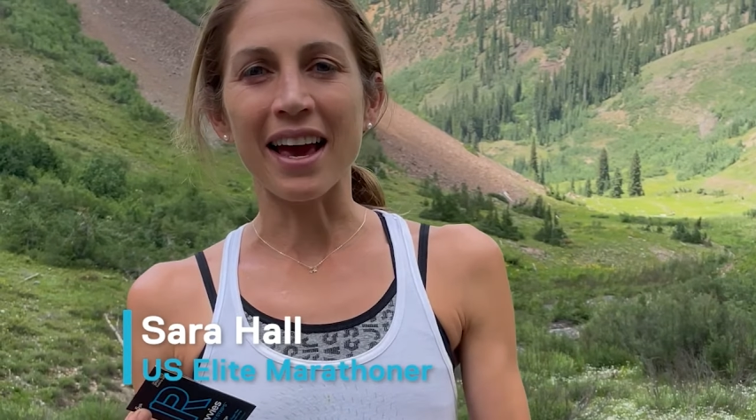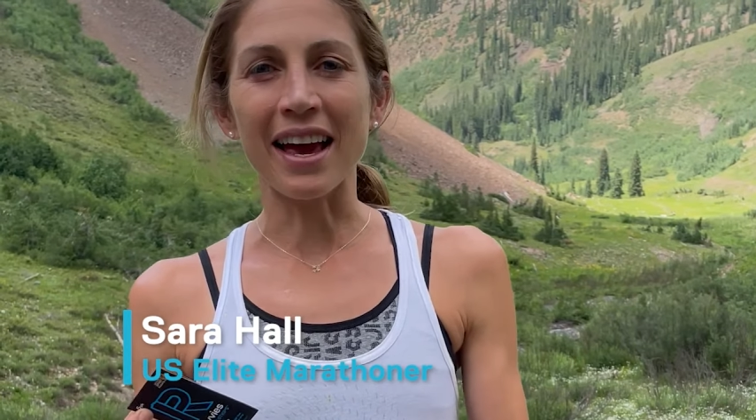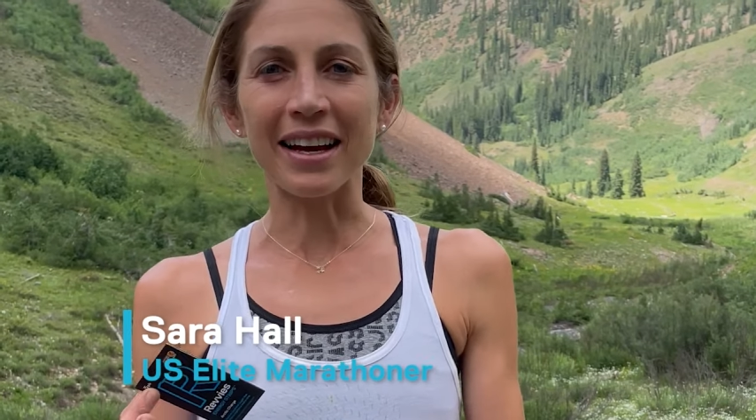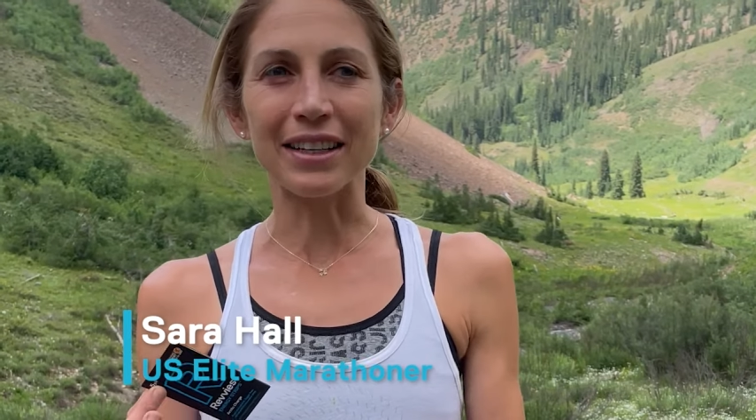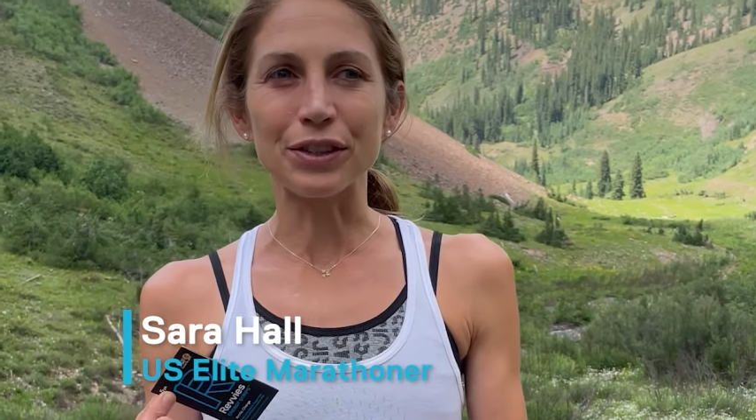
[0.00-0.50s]

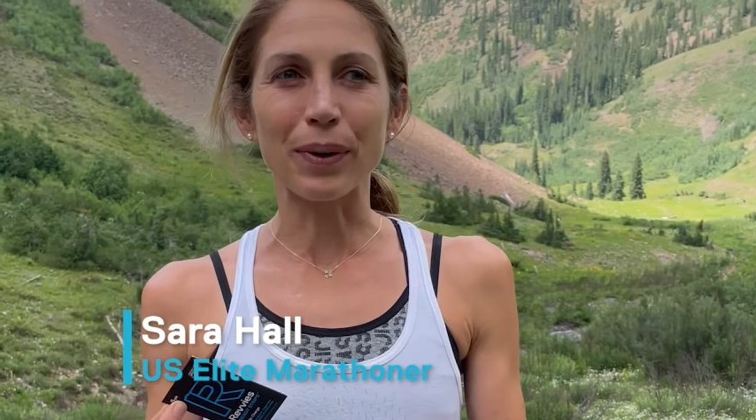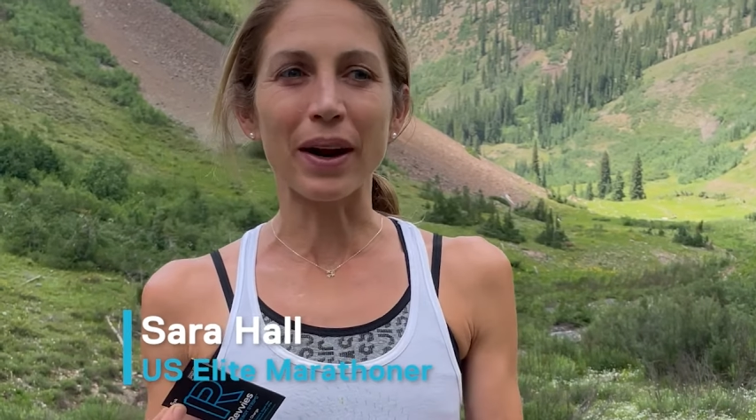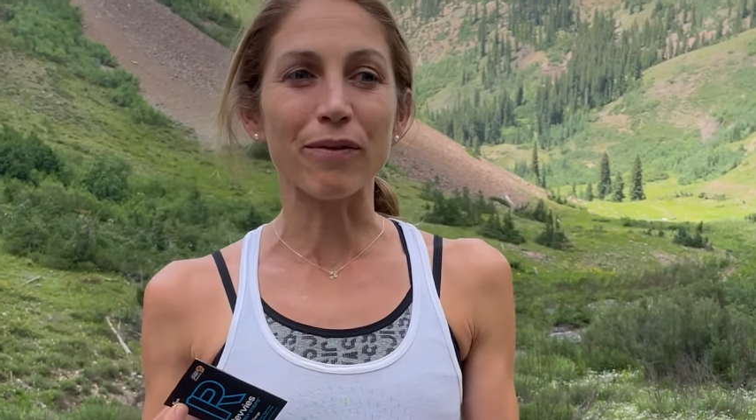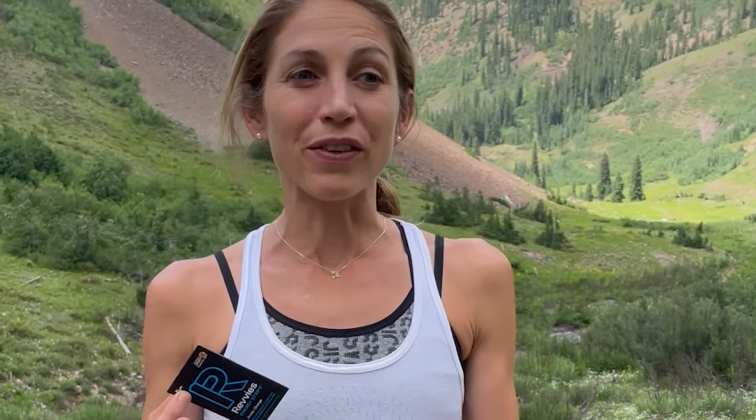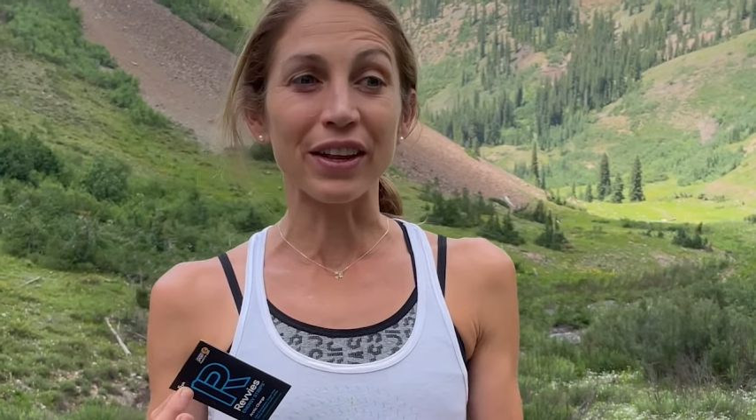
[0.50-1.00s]
and when
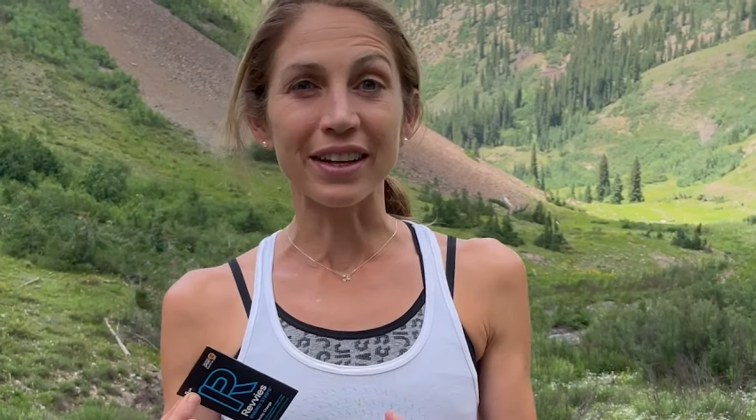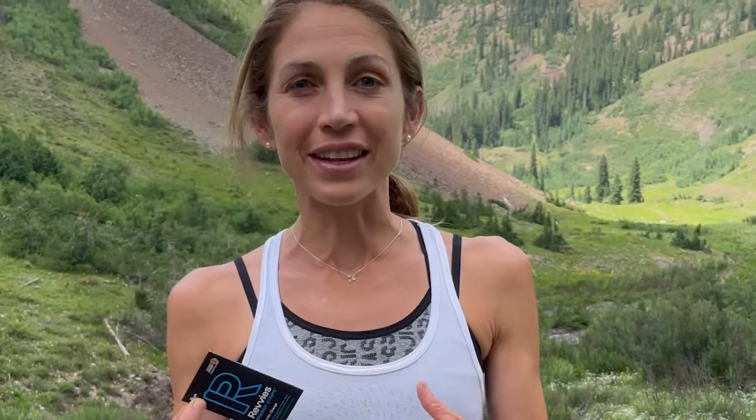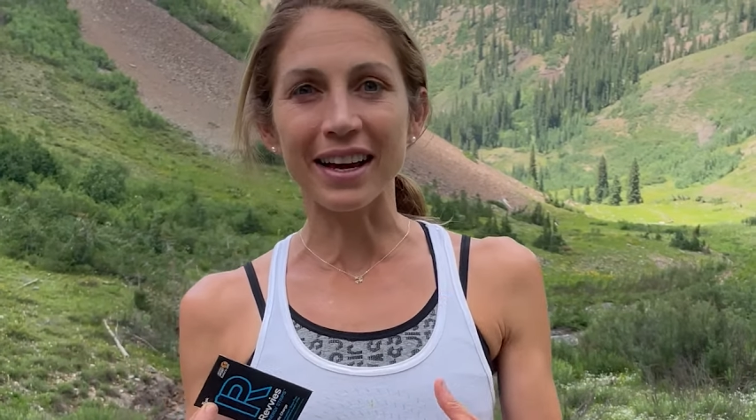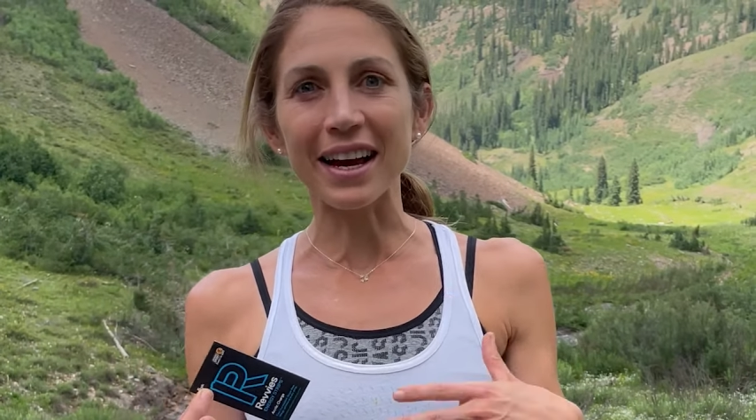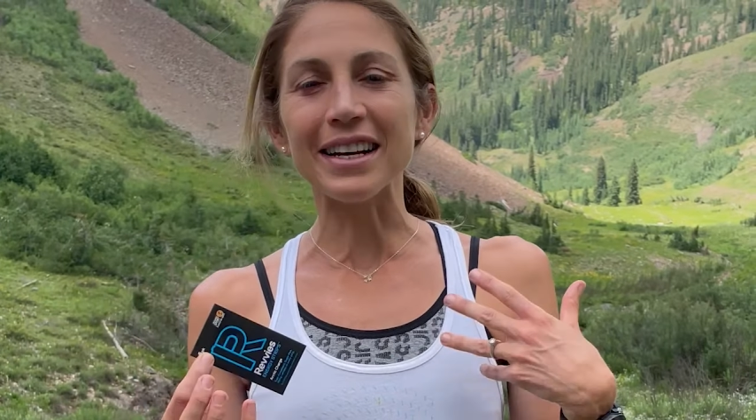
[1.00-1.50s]
I'm feeling
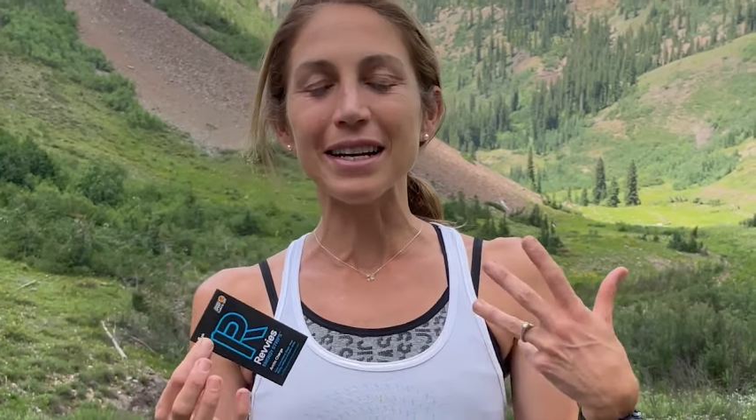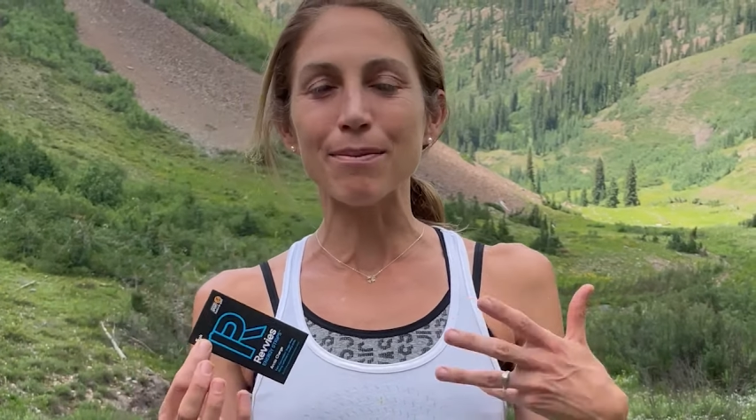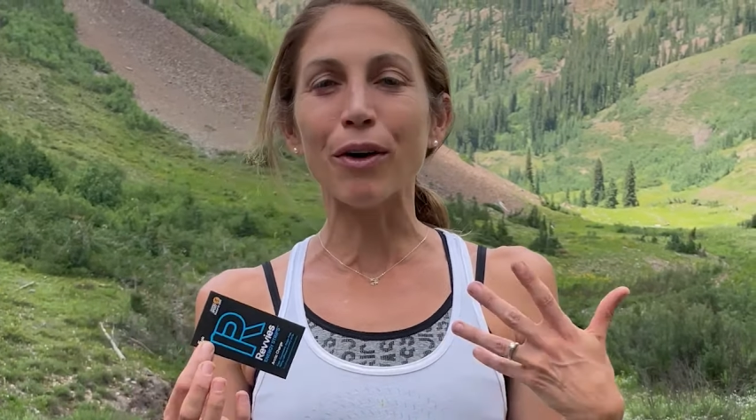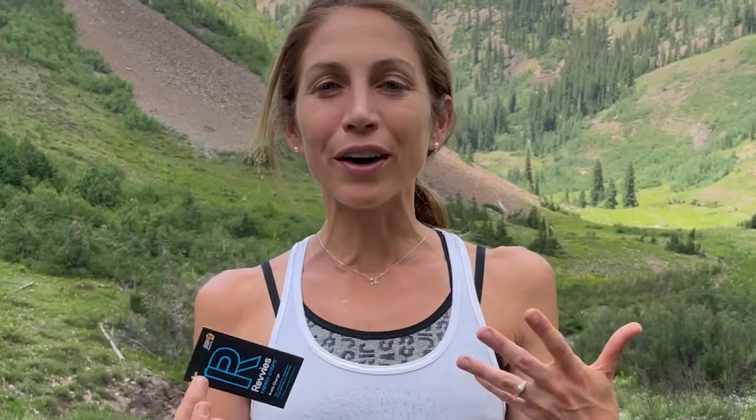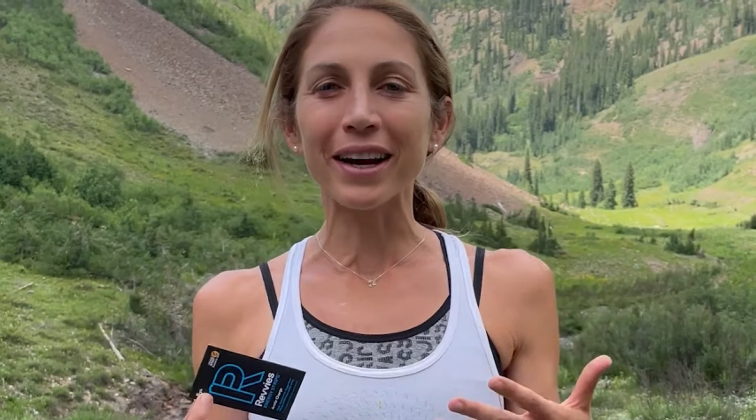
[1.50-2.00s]
like I need
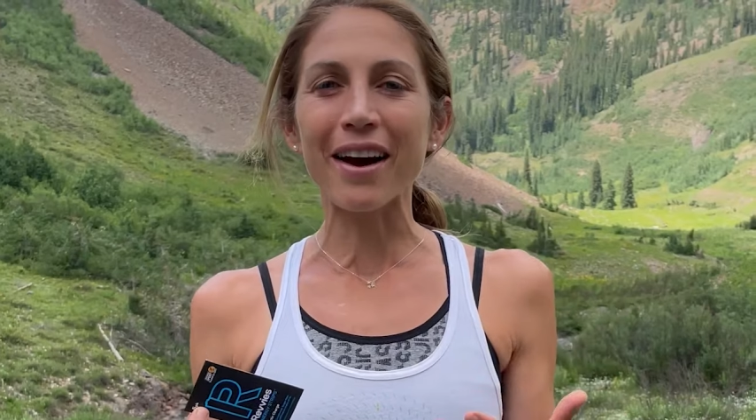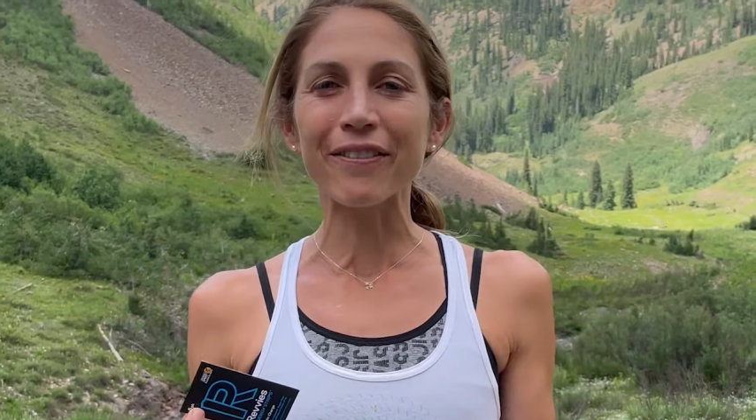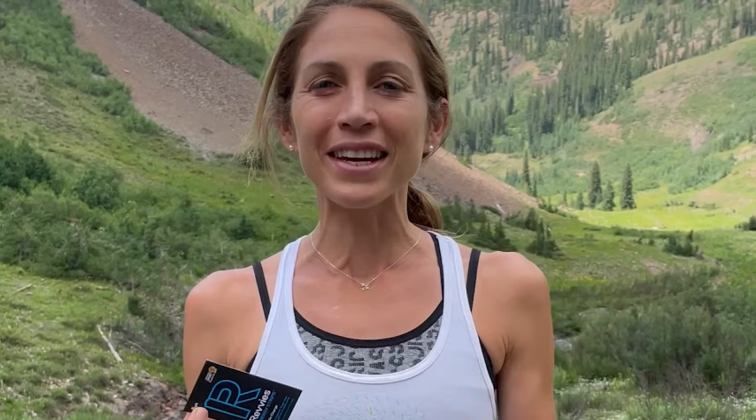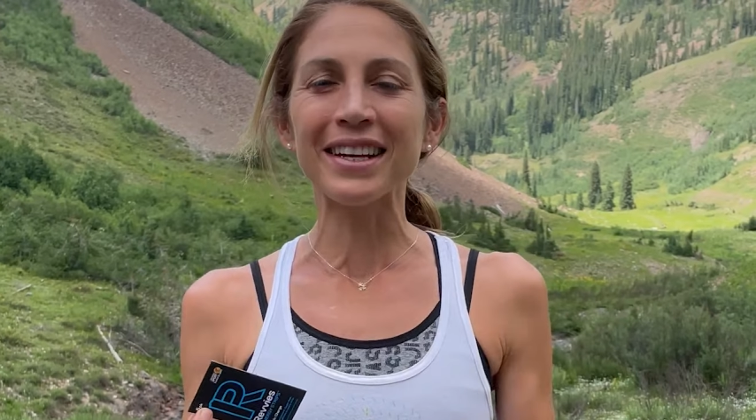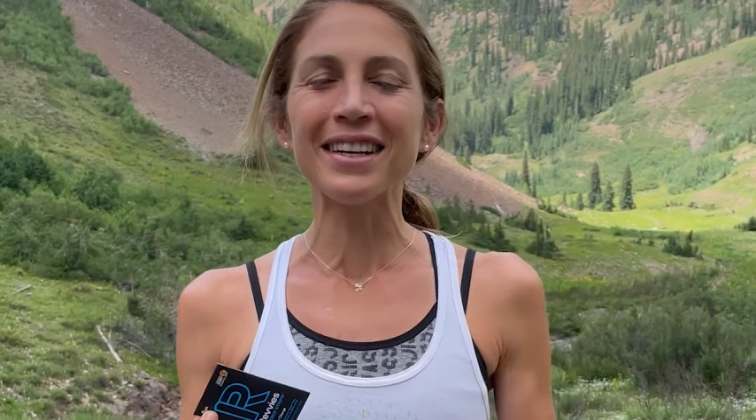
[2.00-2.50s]
more
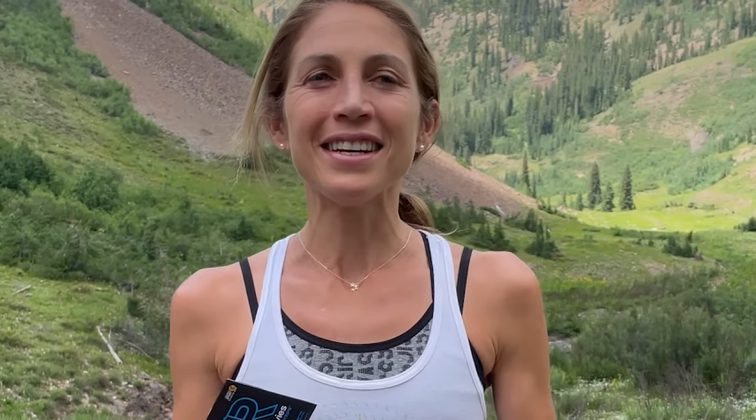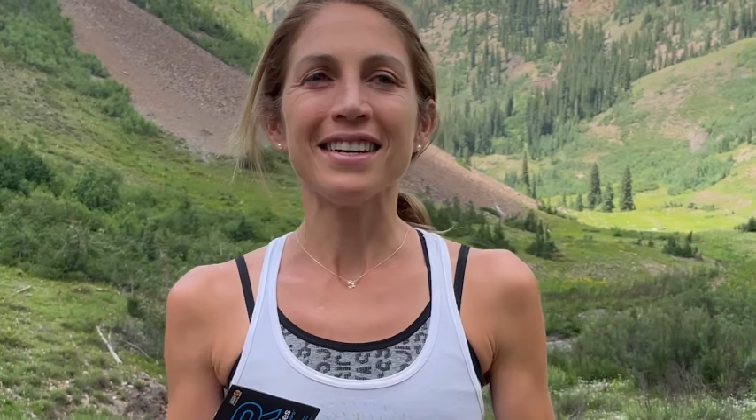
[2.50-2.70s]
caffeine,